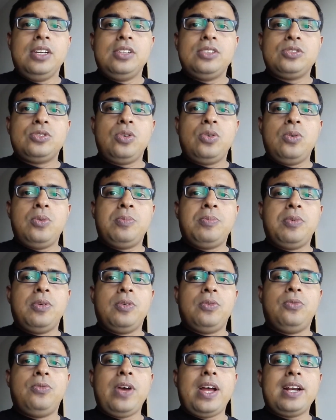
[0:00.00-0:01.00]
So
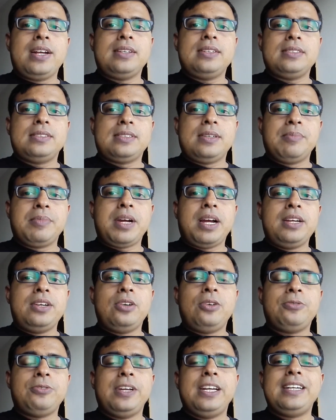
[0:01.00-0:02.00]
where some kind
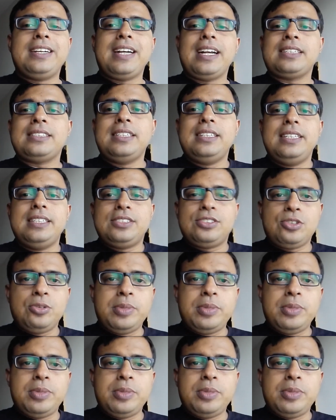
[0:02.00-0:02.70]
of interaction needs